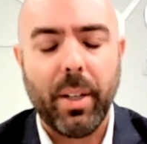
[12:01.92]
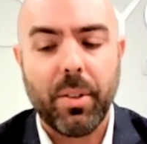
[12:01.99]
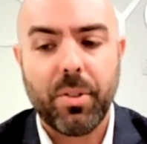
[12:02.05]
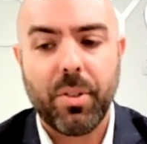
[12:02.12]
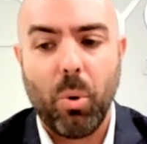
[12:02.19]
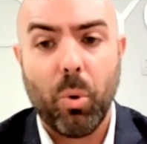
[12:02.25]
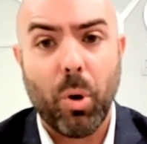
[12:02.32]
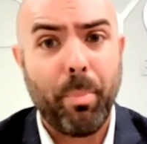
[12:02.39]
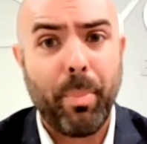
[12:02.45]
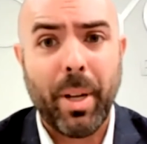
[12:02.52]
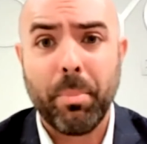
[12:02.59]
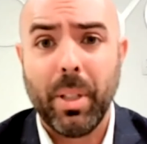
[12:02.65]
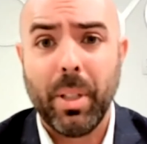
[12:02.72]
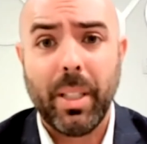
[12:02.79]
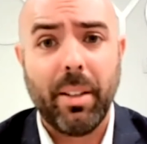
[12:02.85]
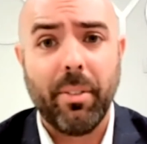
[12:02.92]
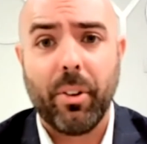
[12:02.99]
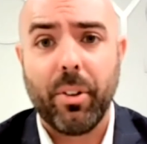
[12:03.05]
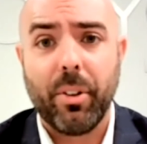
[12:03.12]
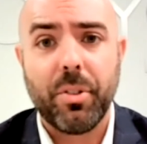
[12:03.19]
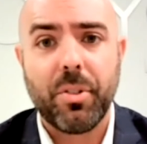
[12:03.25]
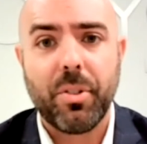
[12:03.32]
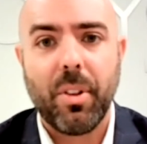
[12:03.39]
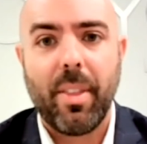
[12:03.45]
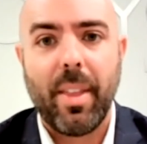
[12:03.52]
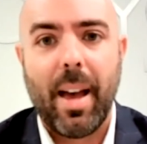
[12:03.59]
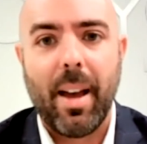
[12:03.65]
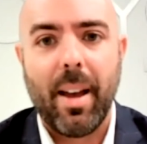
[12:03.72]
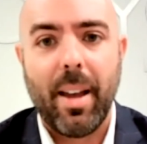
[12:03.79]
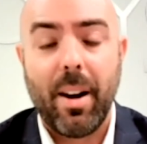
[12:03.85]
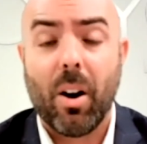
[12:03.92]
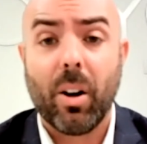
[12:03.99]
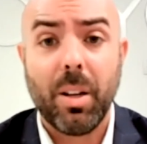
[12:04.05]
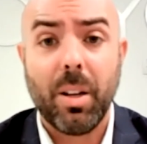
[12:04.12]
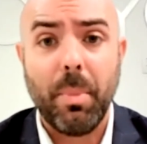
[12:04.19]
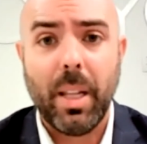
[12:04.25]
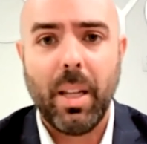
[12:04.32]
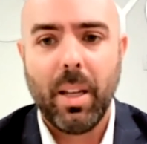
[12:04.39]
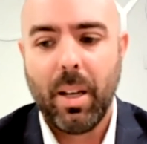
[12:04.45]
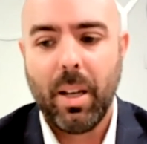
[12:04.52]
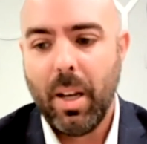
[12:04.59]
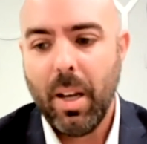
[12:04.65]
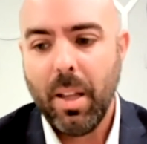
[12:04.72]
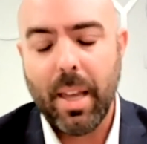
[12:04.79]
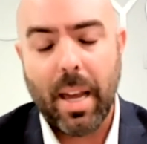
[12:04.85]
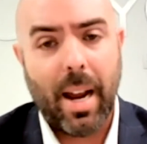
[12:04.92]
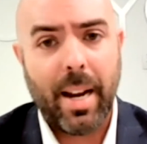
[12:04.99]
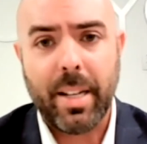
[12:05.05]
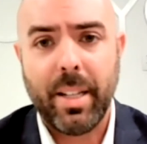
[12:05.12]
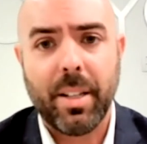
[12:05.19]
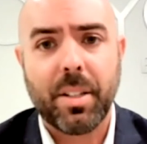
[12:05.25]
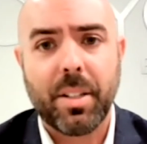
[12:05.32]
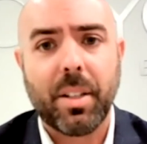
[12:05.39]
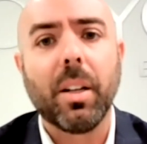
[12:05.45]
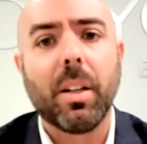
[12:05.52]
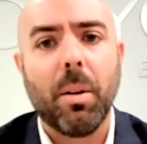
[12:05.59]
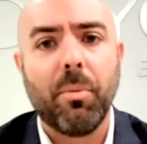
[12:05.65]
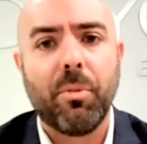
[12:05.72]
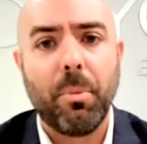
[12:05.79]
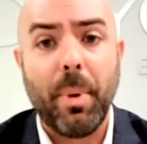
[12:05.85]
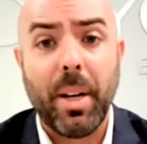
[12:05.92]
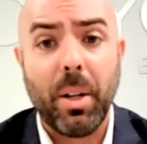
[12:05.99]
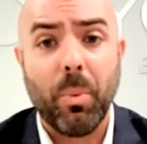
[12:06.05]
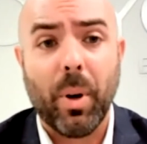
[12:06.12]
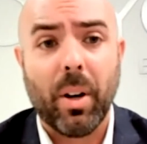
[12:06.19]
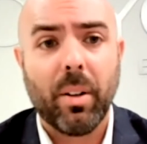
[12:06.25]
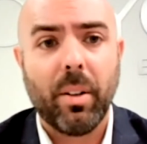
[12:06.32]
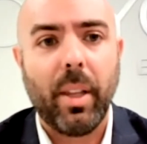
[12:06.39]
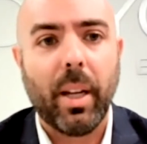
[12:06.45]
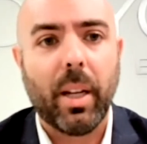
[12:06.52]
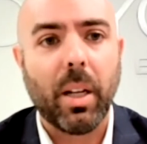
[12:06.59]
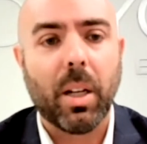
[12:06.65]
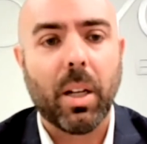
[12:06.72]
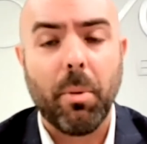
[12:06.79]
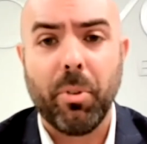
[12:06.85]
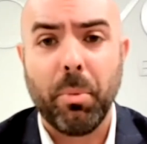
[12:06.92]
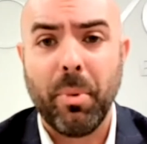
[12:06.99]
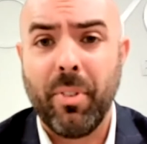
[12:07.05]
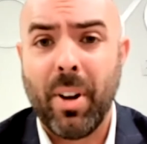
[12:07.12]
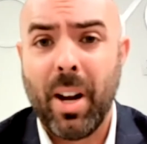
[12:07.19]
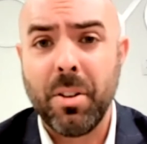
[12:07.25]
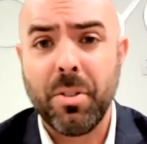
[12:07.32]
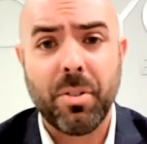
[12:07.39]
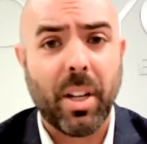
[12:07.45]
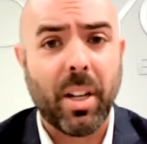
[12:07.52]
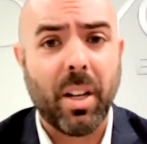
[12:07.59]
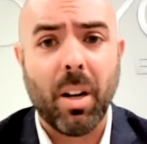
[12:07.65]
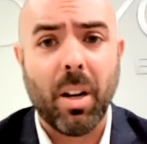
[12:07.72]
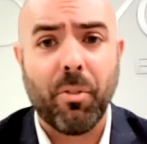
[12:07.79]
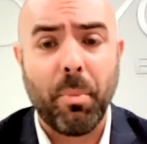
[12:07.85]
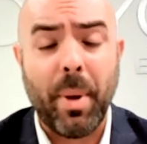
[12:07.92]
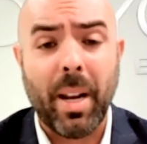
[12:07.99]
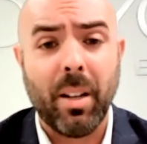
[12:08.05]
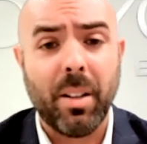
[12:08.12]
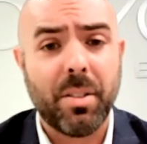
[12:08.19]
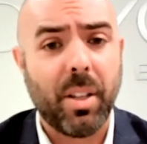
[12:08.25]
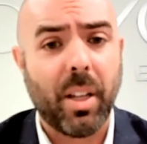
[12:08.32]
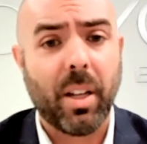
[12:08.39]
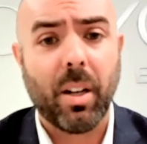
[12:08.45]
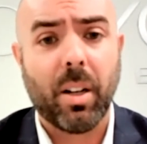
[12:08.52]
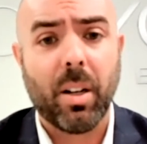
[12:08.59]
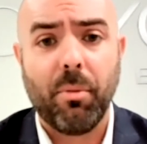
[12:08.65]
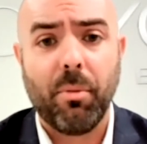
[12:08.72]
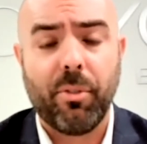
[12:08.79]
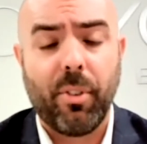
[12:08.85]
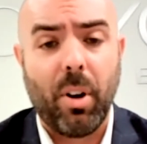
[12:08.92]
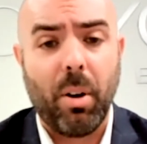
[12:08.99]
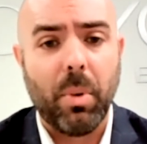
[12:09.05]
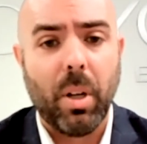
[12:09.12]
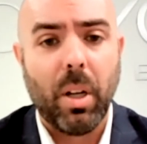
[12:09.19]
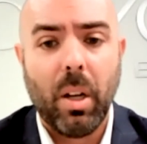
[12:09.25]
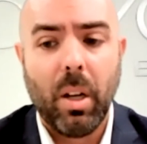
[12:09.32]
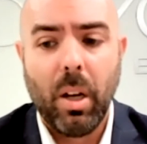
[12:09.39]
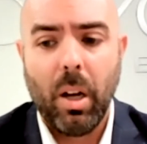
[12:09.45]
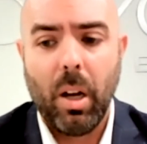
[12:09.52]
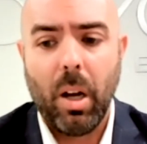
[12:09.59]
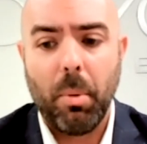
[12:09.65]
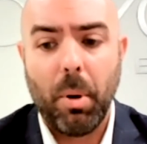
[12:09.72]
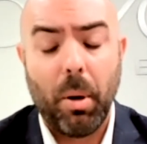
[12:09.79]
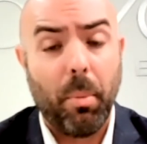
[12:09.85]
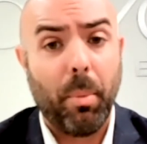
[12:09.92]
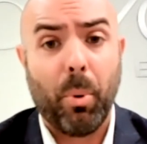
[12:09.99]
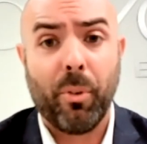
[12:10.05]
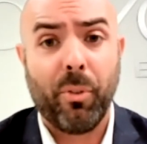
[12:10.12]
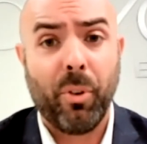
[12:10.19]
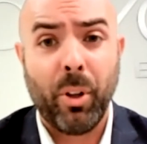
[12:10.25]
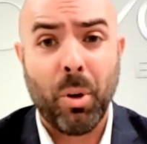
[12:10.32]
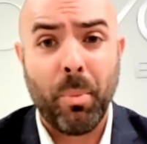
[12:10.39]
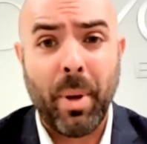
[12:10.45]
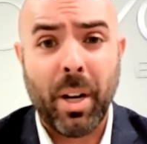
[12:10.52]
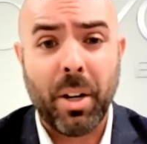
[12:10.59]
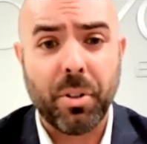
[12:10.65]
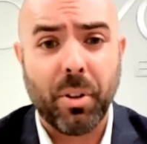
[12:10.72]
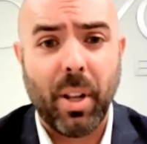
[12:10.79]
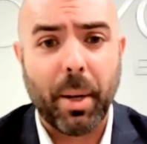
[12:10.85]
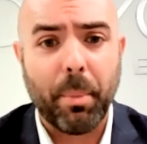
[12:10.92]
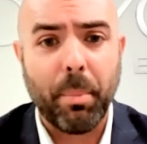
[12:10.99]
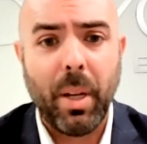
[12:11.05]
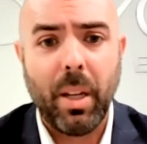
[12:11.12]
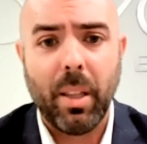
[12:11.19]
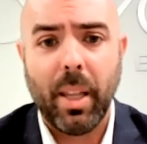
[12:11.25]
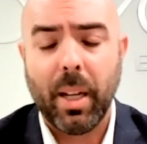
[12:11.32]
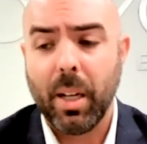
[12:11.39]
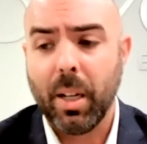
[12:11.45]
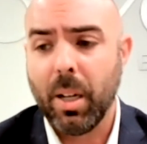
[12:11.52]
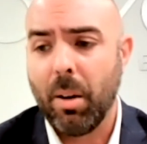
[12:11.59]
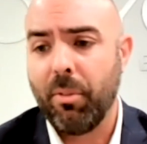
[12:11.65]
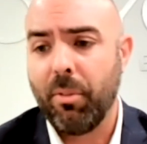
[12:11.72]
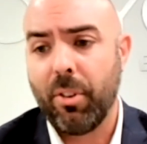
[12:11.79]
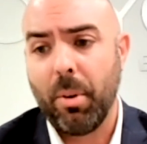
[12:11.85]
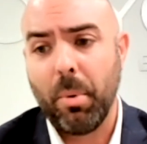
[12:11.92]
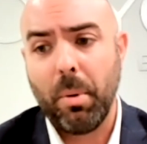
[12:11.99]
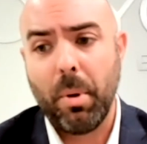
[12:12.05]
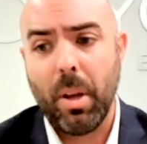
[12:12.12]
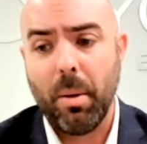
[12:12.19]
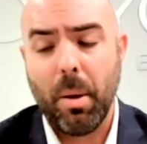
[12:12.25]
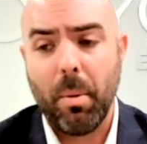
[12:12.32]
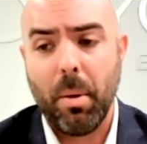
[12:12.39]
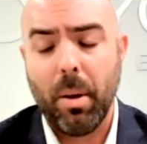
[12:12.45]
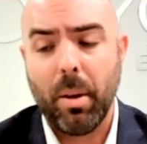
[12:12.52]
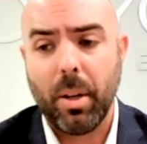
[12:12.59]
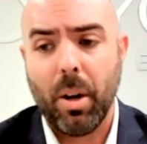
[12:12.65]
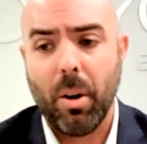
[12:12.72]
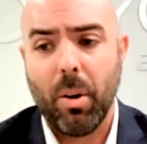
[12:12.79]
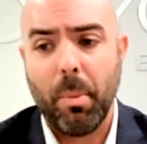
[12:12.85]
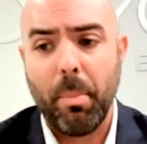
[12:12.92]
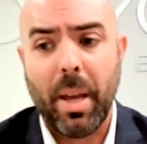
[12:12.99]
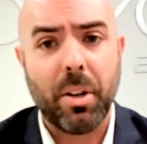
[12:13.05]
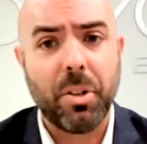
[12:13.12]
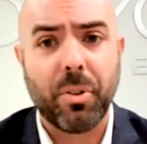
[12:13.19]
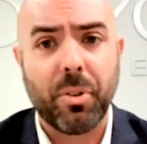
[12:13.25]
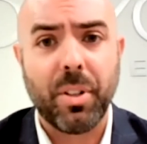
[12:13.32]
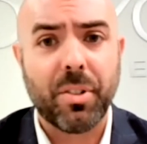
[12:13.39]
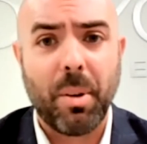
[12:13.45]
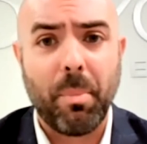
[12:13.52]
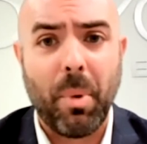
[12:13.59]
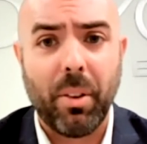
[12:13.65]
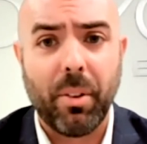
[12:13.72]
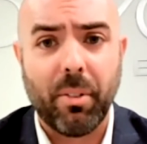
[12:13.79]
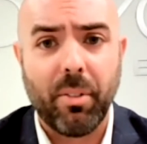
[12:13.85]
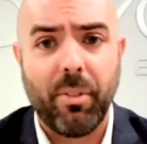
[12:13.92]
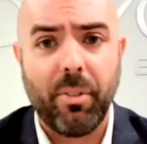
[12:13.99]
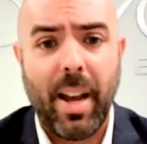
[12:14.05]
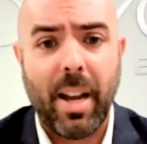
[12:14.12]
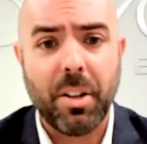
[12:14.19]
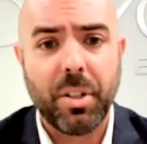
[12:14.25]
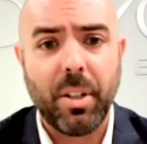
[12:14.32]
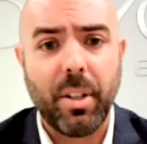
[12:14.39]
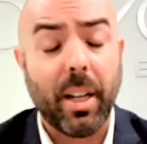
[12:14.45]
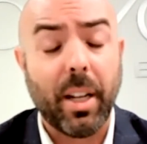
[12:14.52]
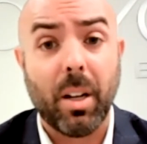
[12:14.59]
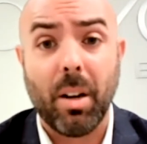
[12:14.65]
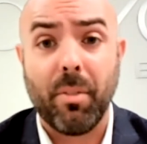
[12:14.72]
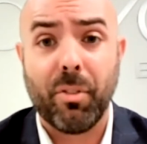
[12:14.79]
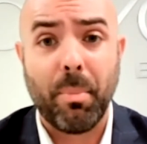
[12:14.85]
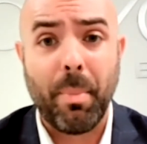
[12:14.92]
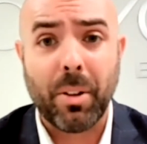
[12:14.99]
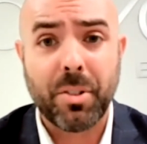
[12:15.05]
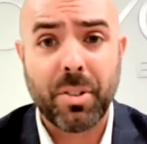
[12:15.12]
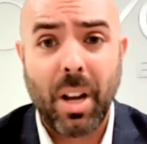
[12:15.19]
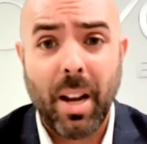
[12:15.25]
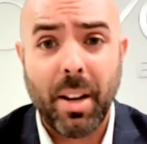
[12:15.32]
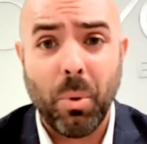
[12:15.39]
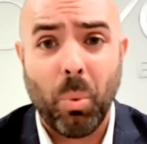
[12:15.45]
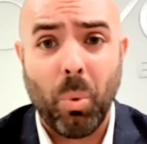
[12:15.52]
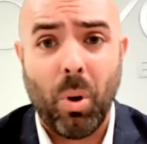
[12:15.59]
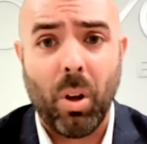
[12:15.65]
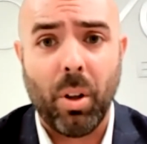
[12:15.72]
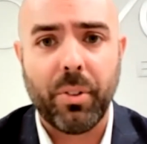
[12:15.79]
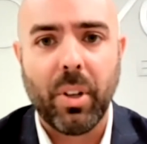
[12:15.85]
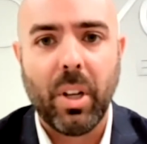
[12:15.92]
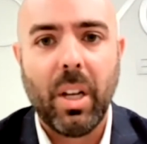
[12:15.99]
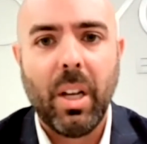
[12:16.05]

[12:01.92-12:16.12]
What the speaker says: And so we're big believers that in our committee, that ideas can come from anywhere. They can come from advisors, they can come from analysts, they can come from a portfolio manager like me, they can come from a manager in some other fashion, they can come from outside the walls.